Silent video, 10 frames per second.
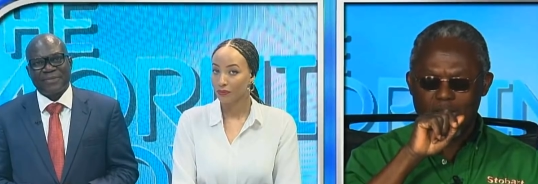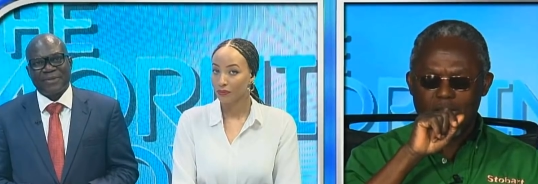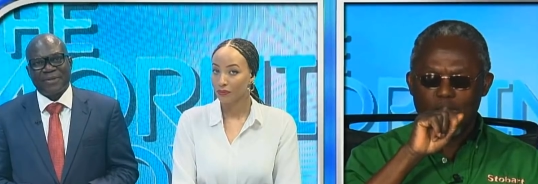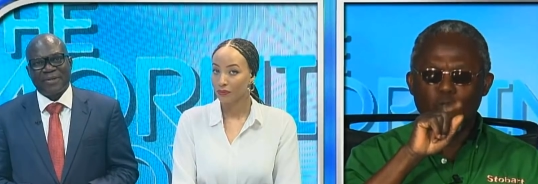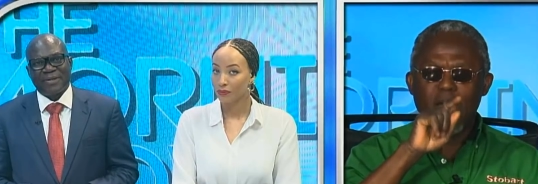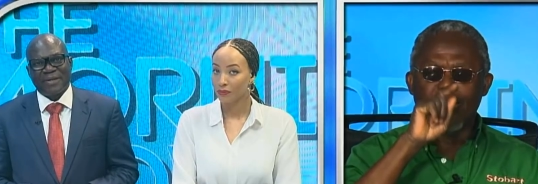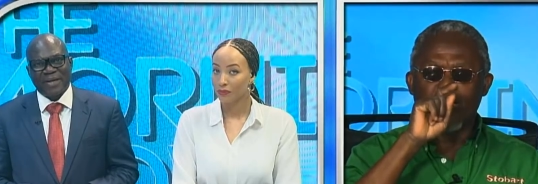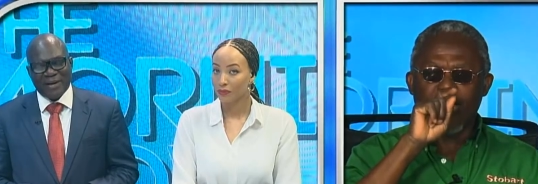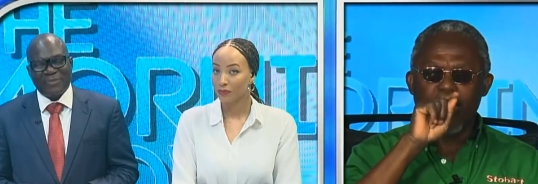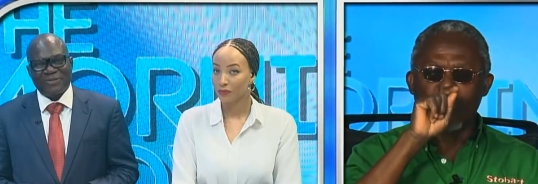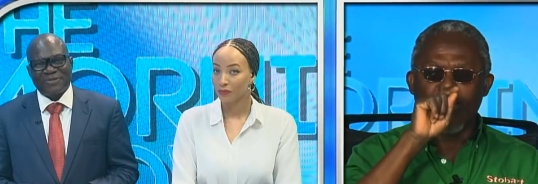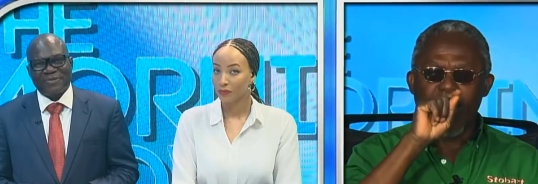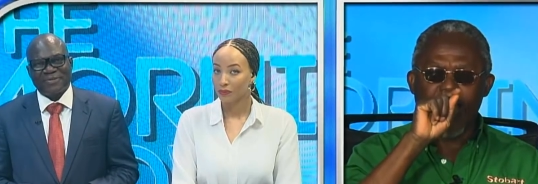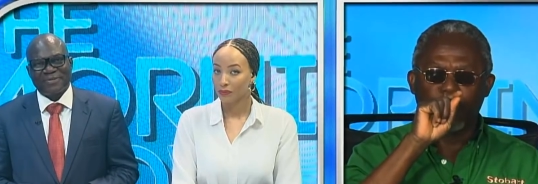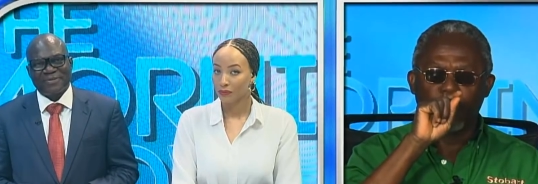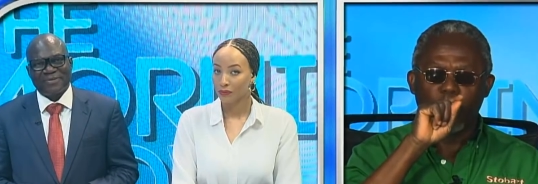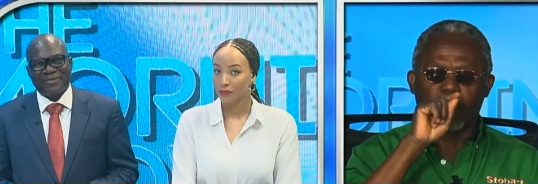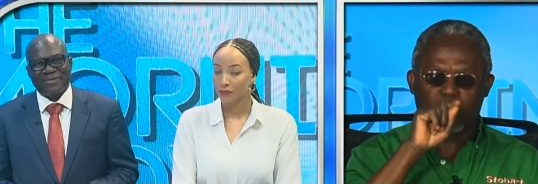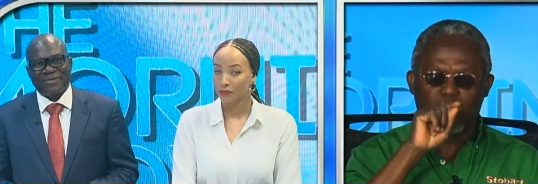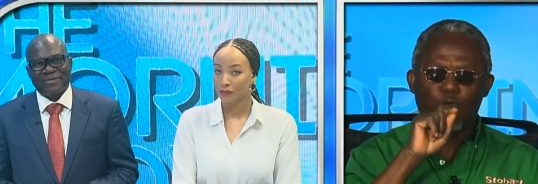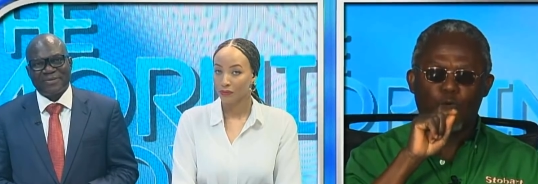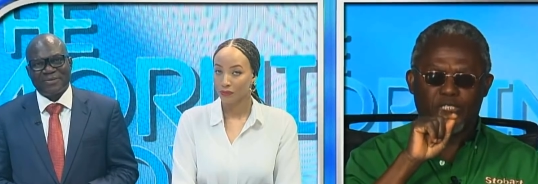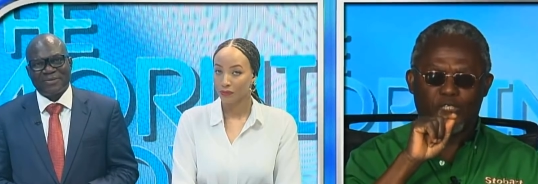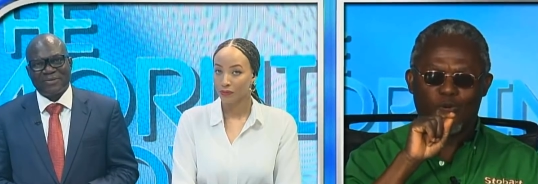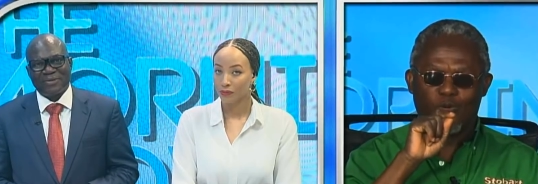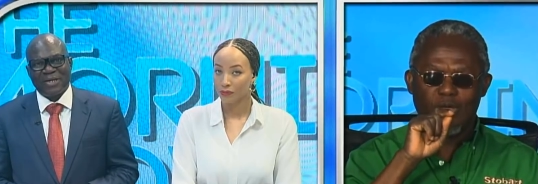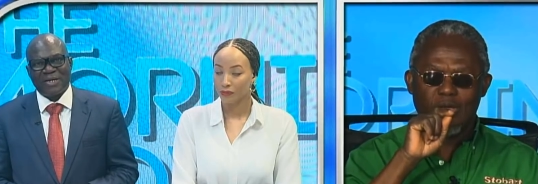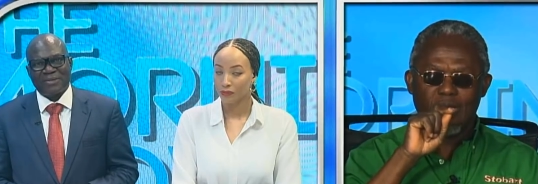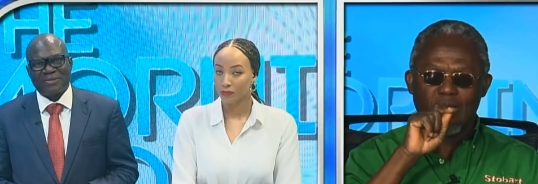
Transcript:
Speaker 1: Ruben, can, can, I ask you just a simple question? Yes.